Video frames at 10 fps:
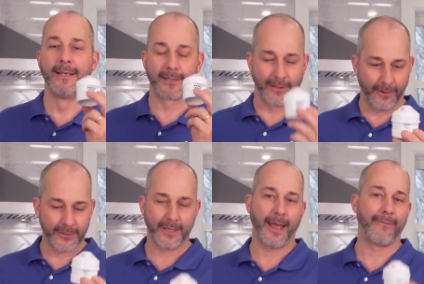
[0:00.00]
as long
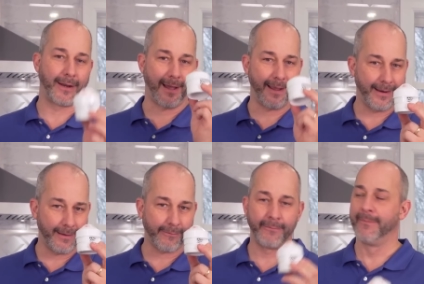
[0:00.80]
as you have it high
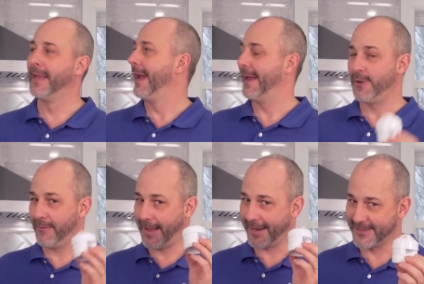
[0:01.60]
enough and you
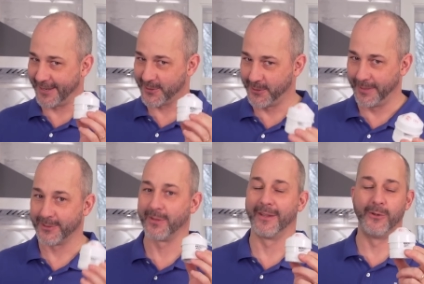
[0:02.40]
have access to
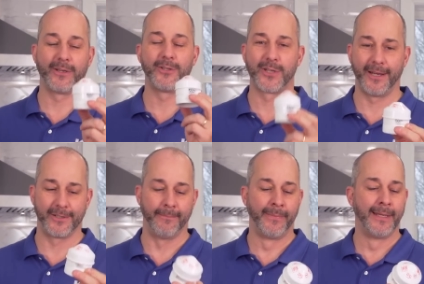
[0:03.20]
it so that you can change
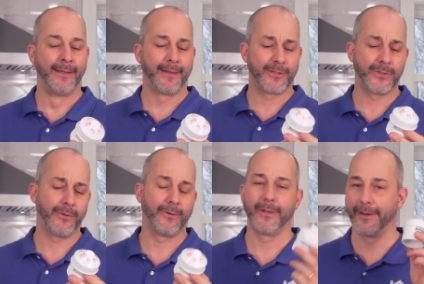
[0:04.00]
it. Because
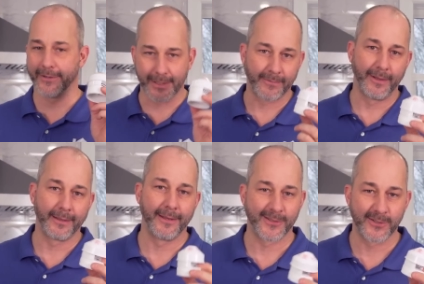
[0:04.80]
sooner or later, something
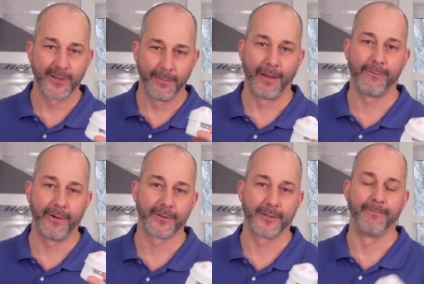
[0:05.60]
like this is gonna
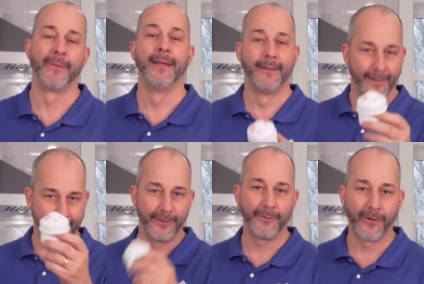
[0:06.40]
malfunction.
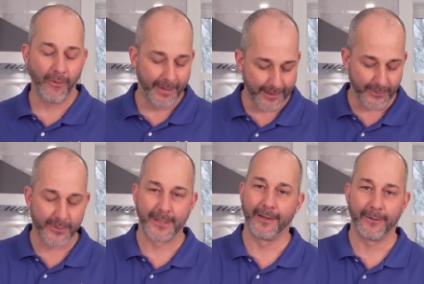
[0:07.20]
And you'll know because your
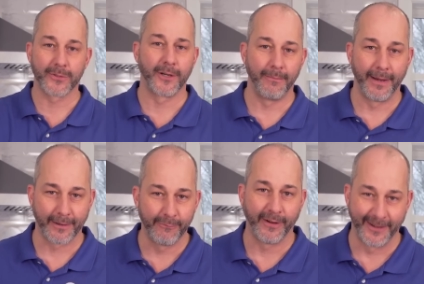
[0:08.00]
sink will start
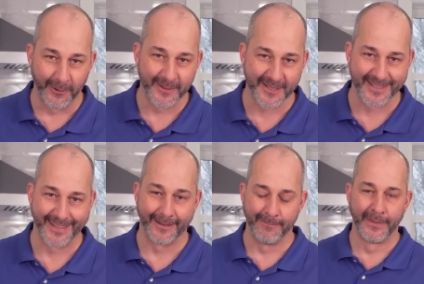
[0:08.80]
making funny noises
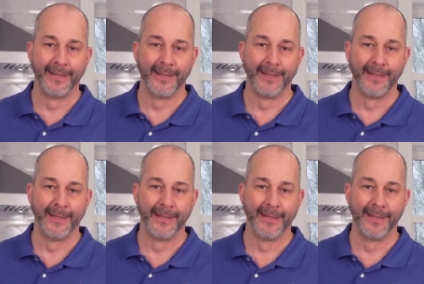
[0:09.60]
again.